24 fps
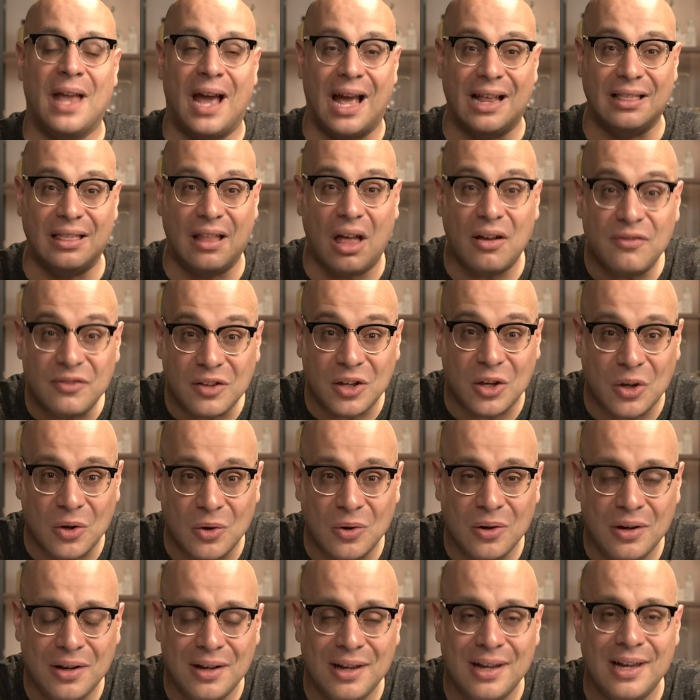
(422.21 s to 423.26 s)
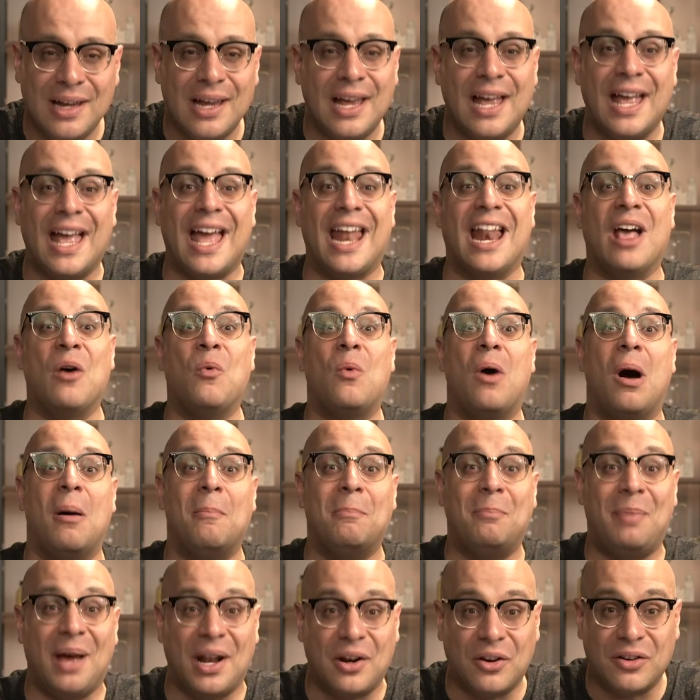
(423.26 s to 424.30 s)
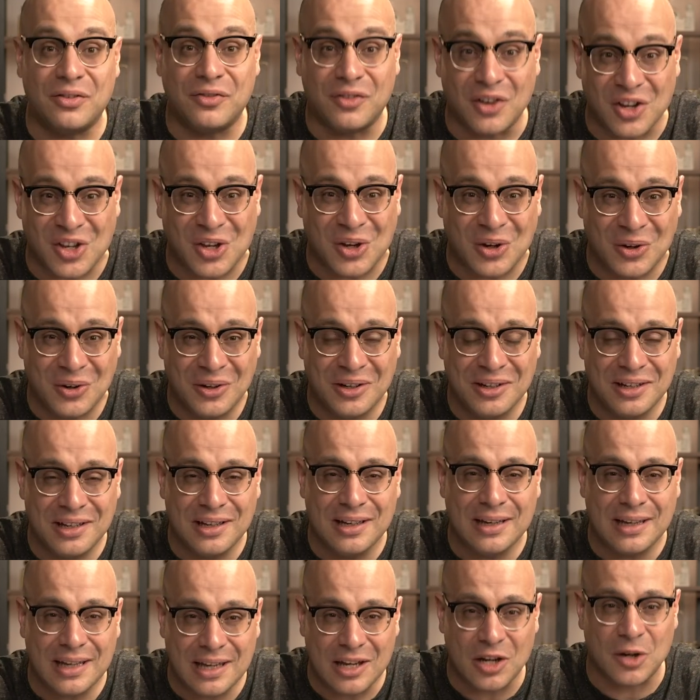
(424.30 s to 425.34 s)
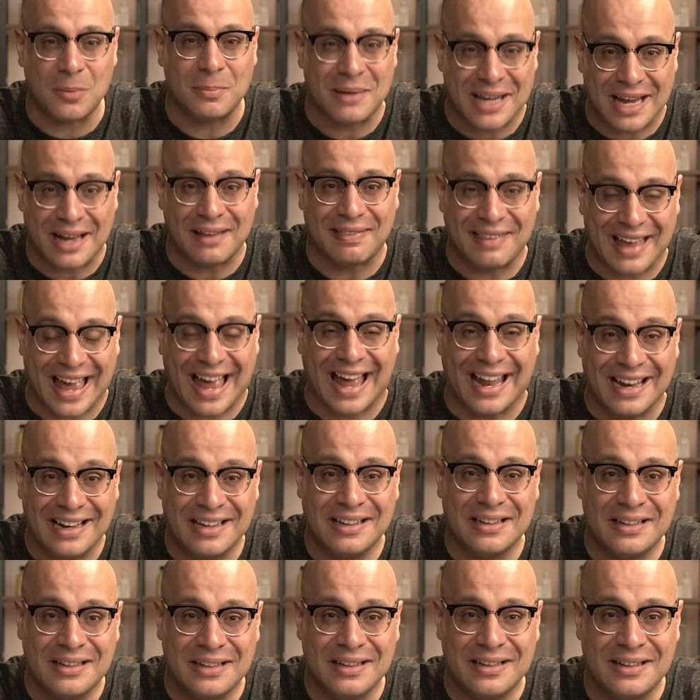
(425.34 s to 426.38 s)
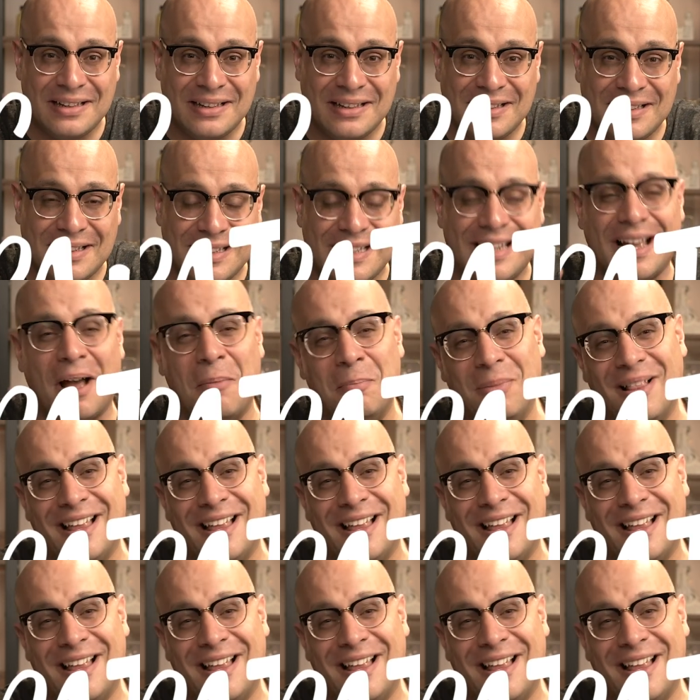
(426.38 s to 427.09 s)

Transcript: I love you and I want better for you. Hear me on that. God